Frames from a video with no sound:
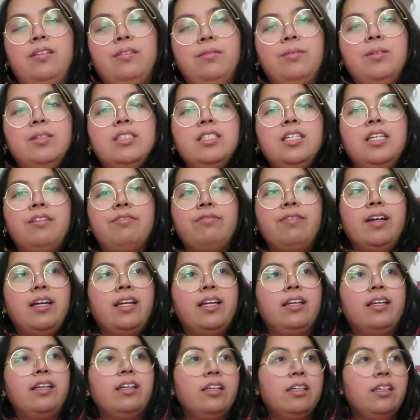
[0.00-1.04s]
We'll see if
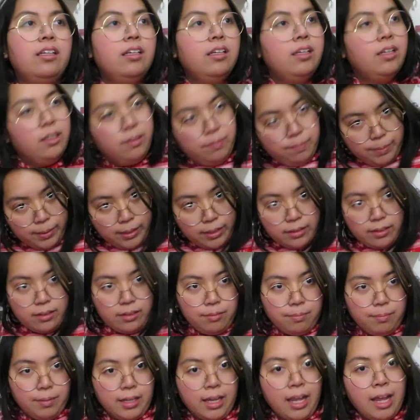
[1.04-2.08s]
I pick
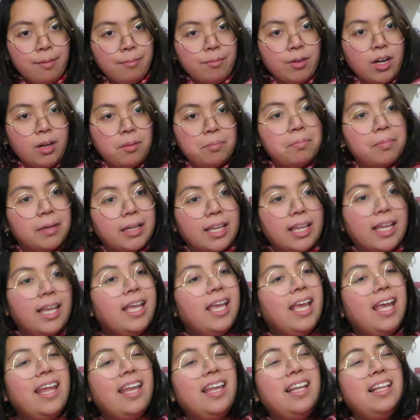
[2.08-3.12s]
my camera up
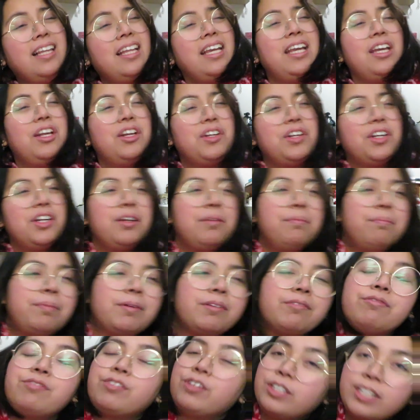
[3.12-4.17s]
again later,
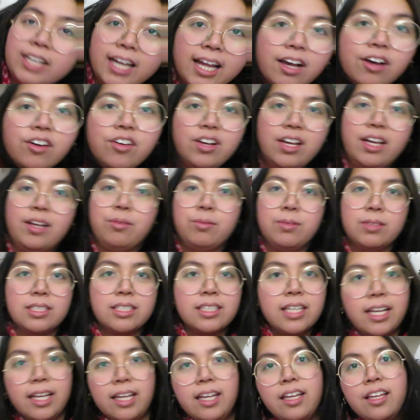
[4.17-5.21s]
but for now I will
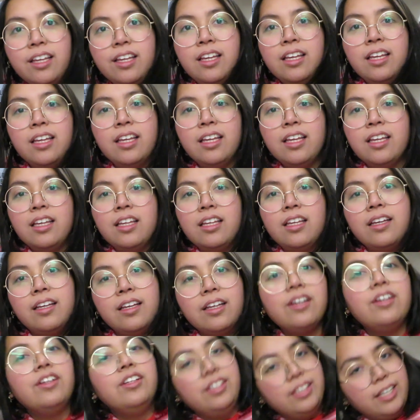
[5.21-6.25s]
say
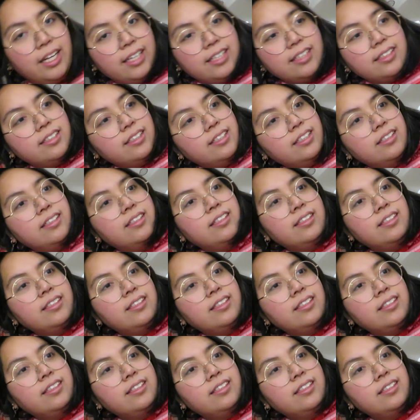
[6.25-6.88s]
good night.